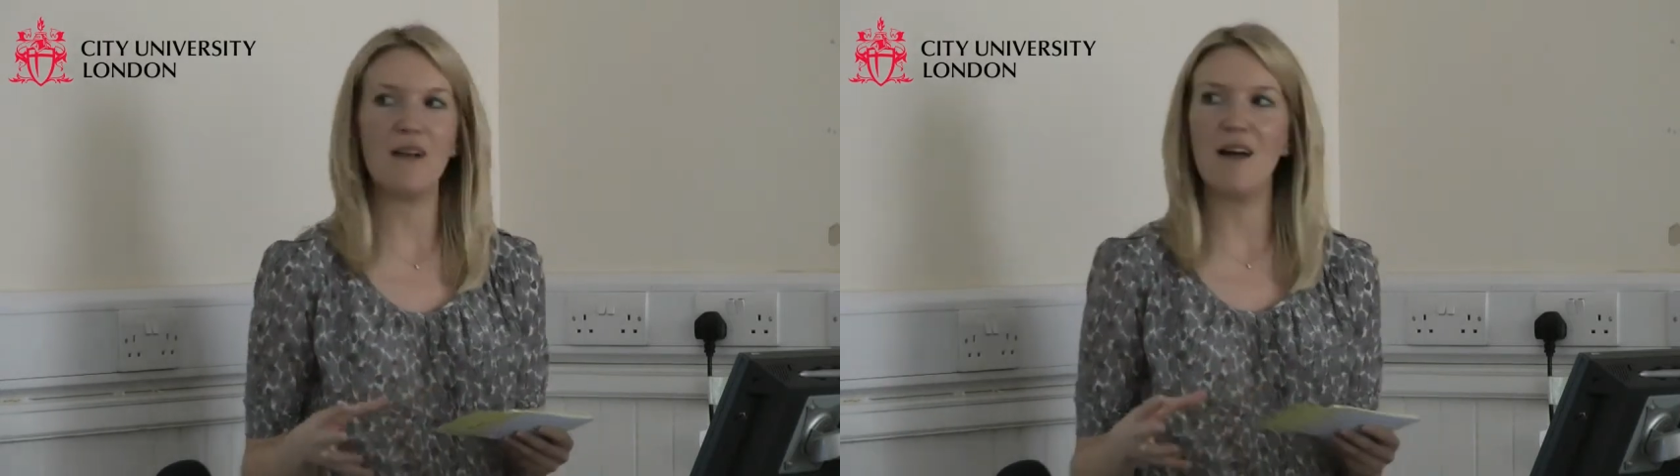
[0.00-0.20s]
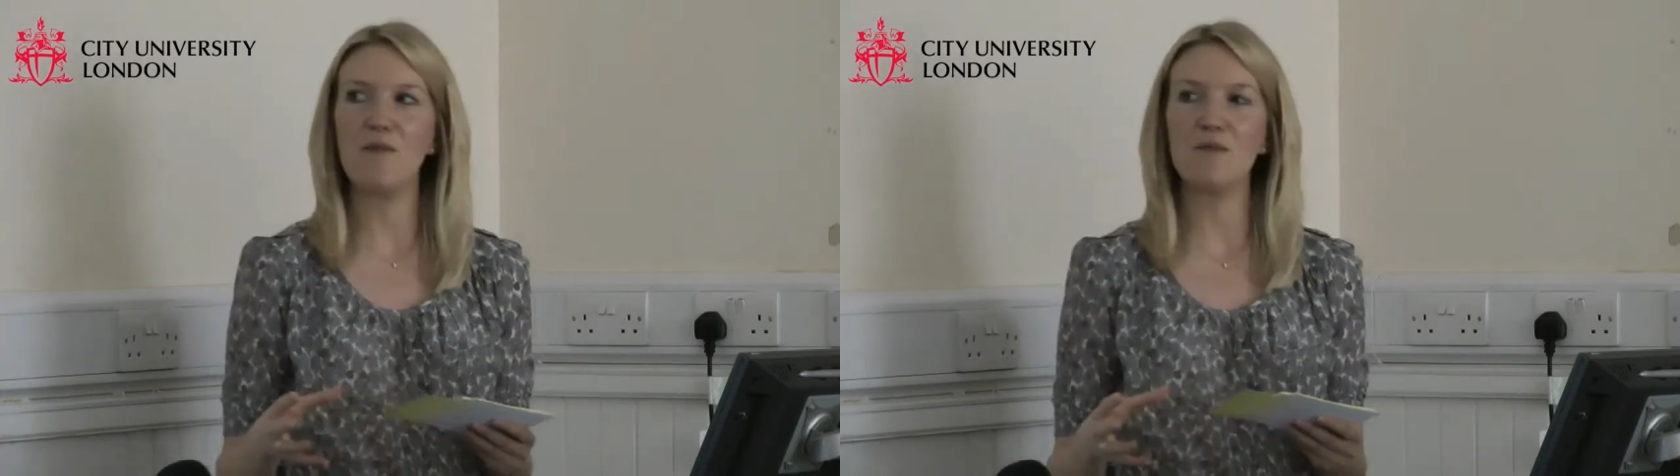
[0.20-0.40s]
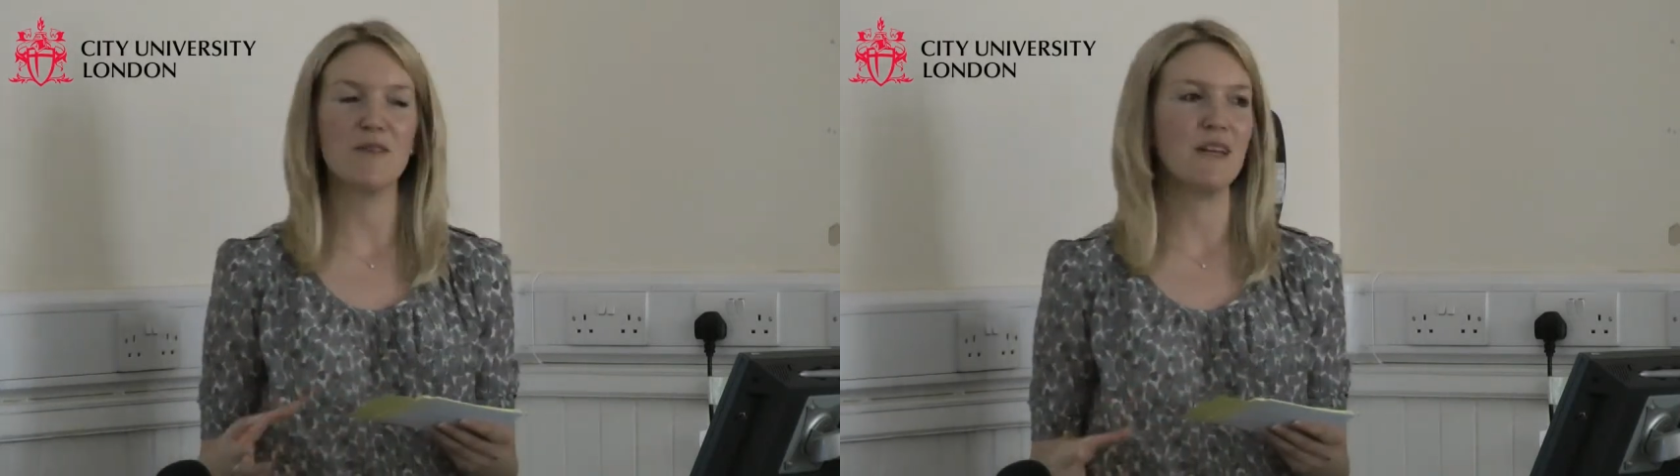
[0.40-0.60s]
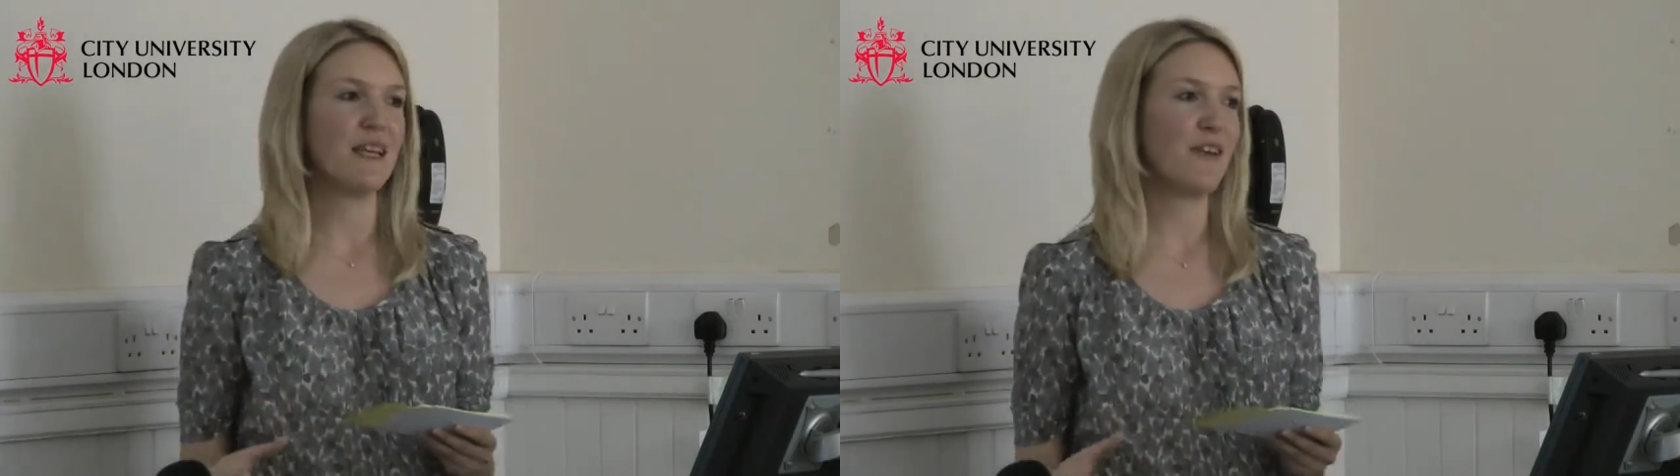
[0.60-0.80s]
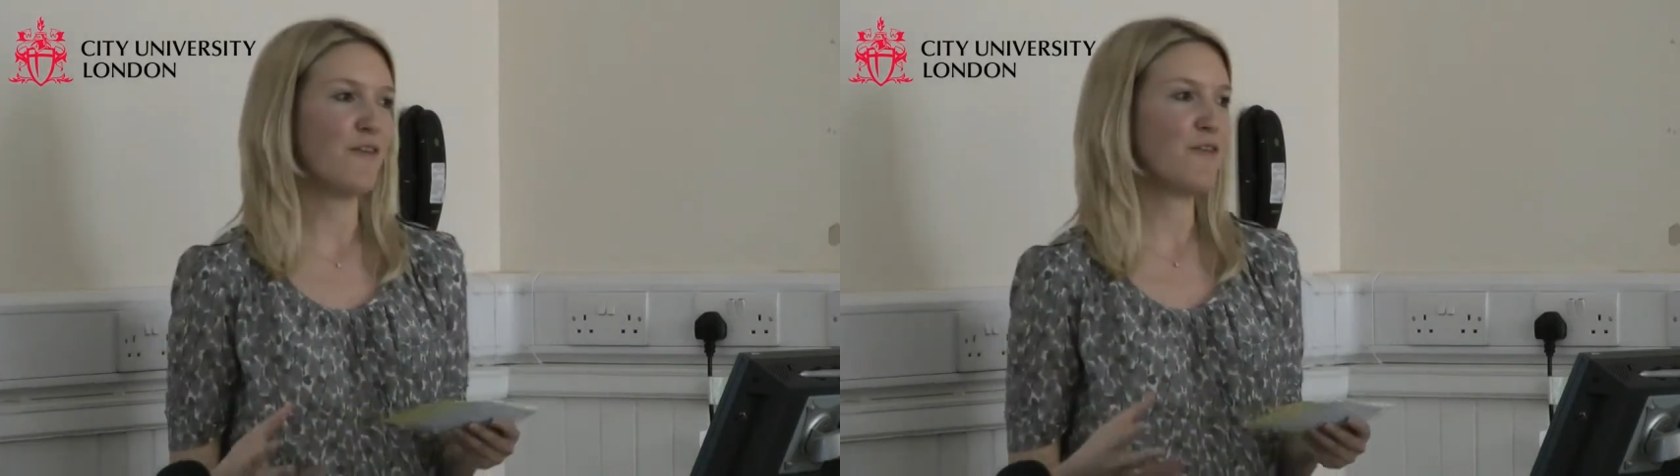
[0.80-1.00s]
or
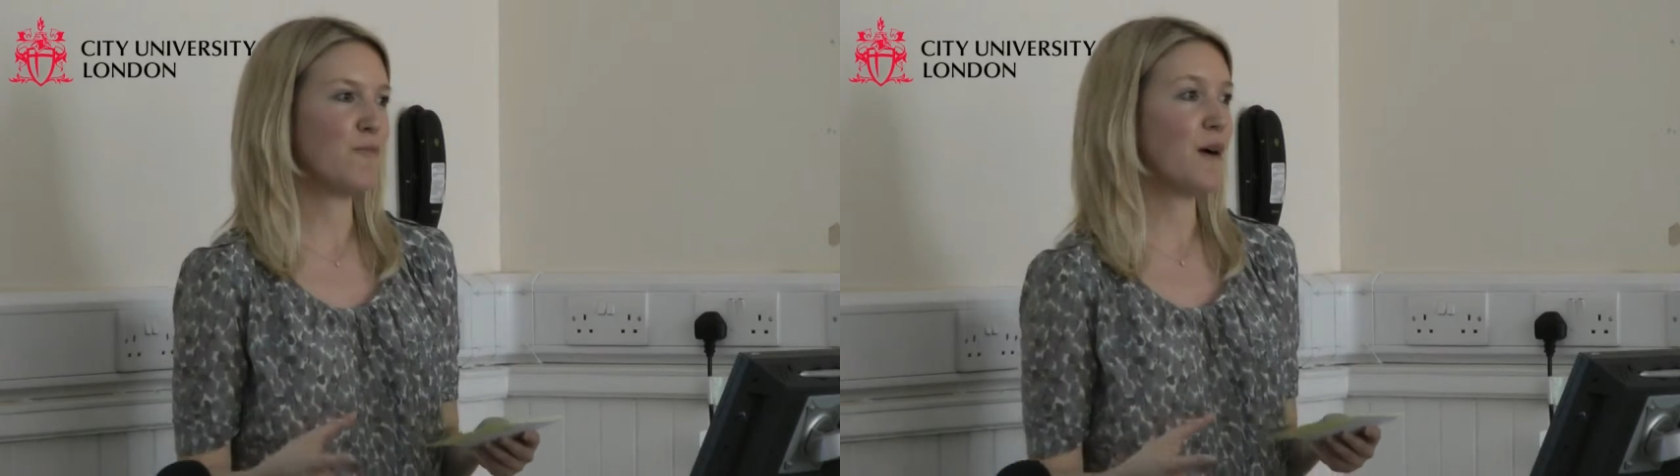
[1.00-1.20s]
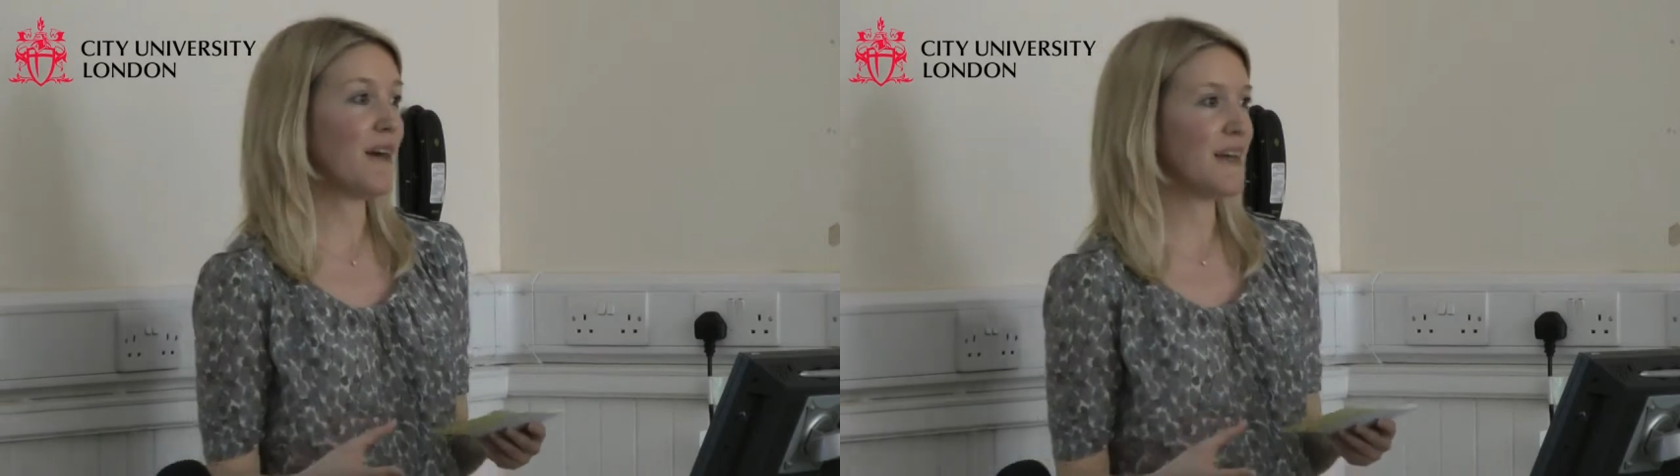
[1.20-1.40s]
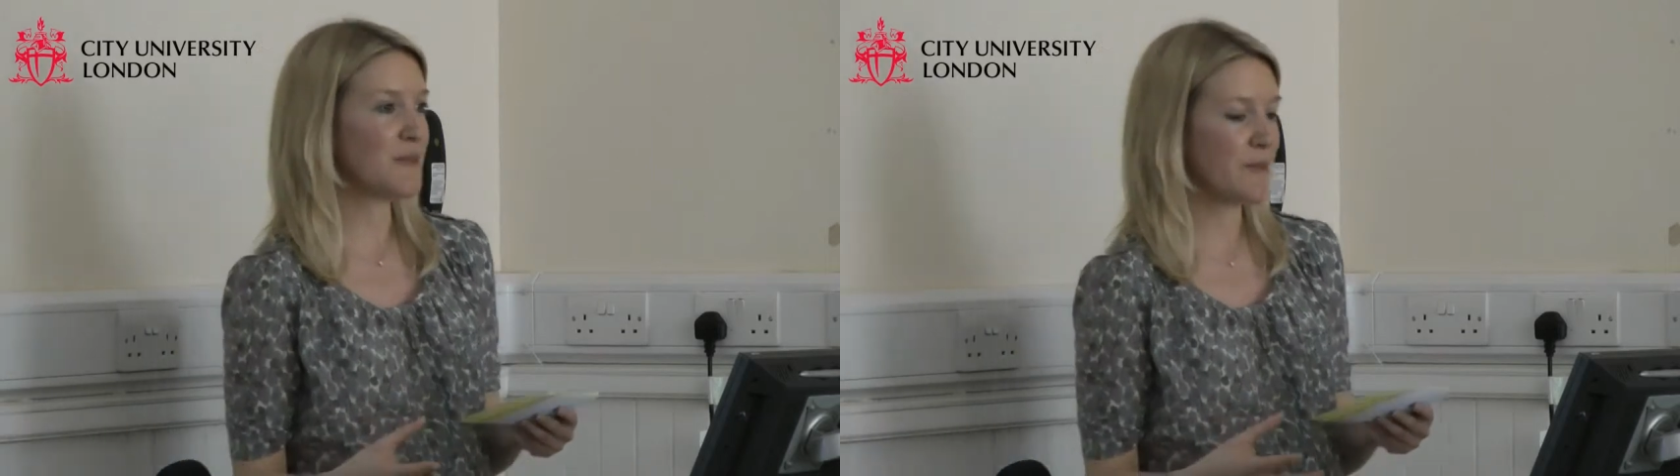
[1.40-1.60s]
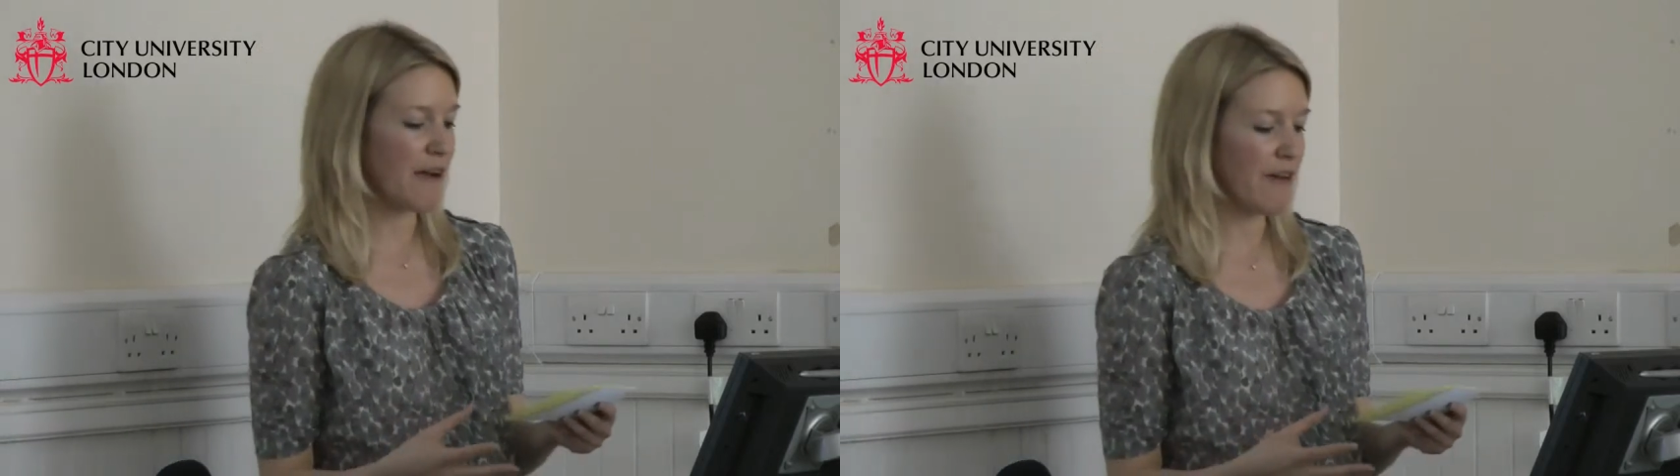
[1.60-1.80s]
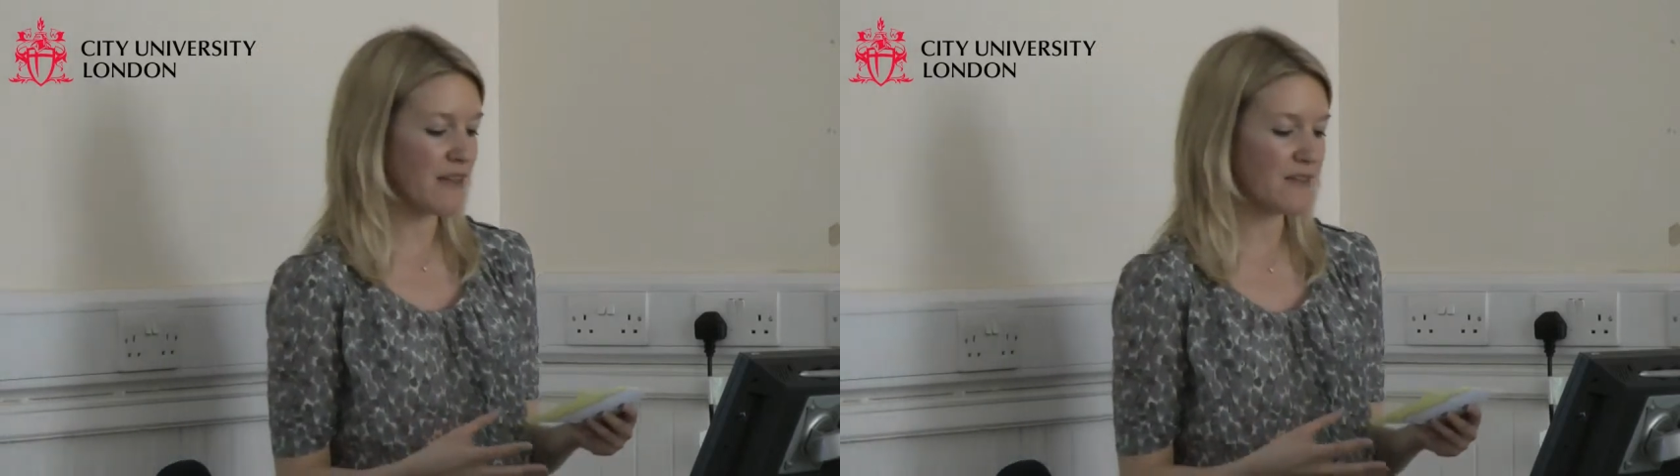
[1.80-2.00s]
certainly not from my
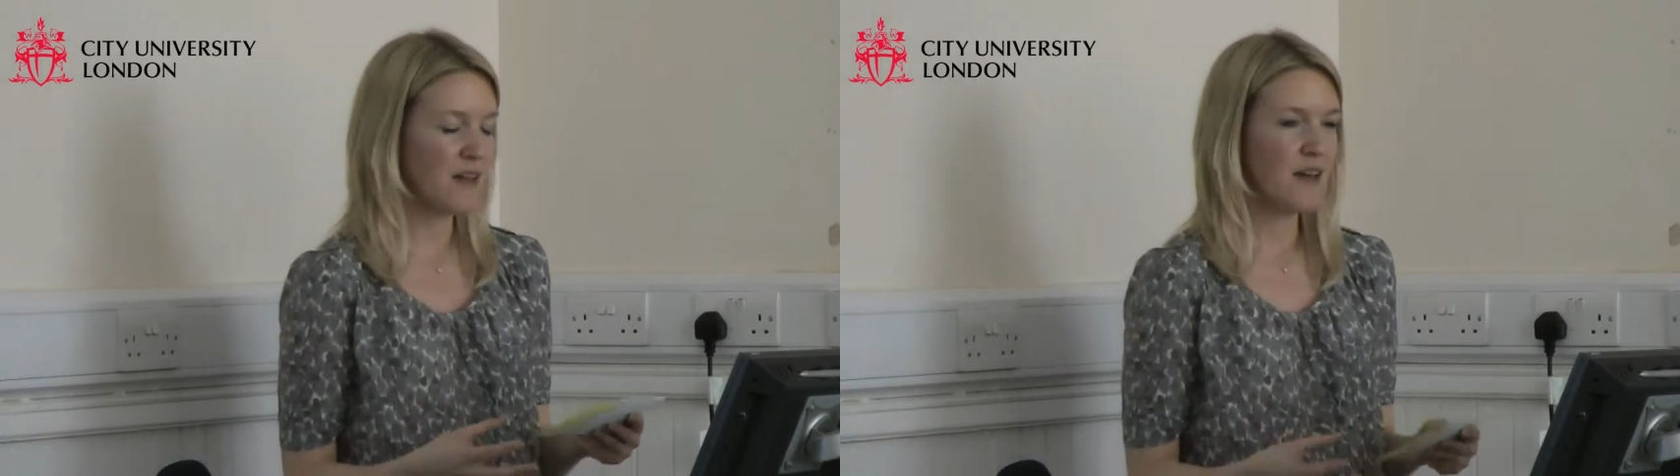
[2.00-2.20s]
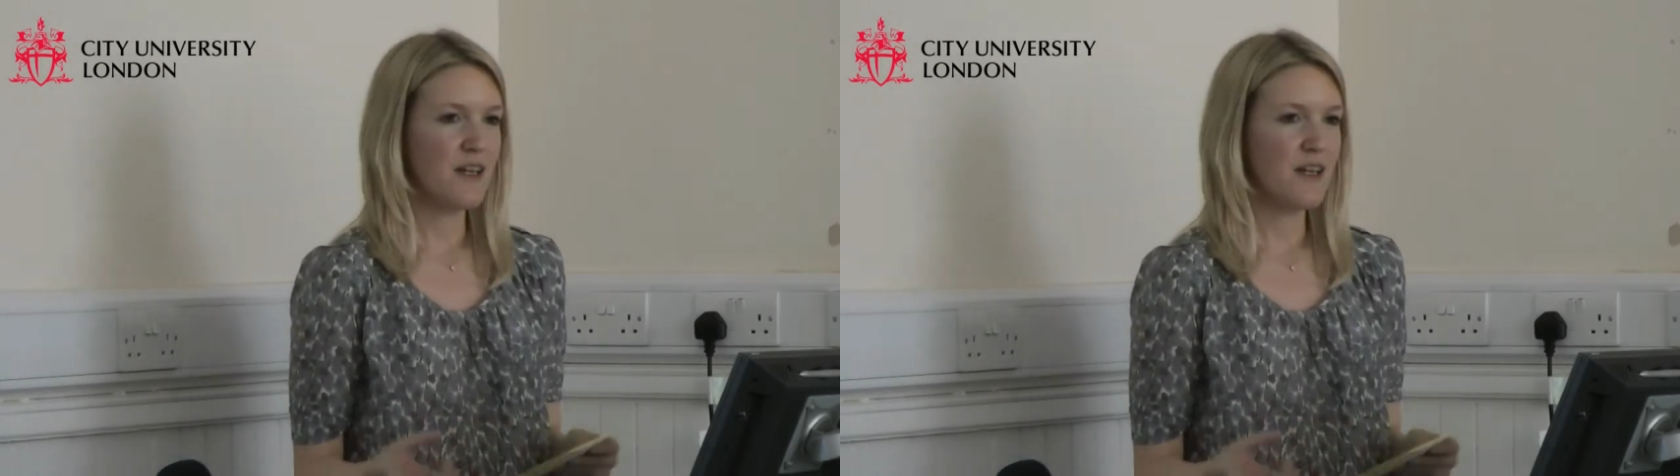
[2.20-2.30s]
experience.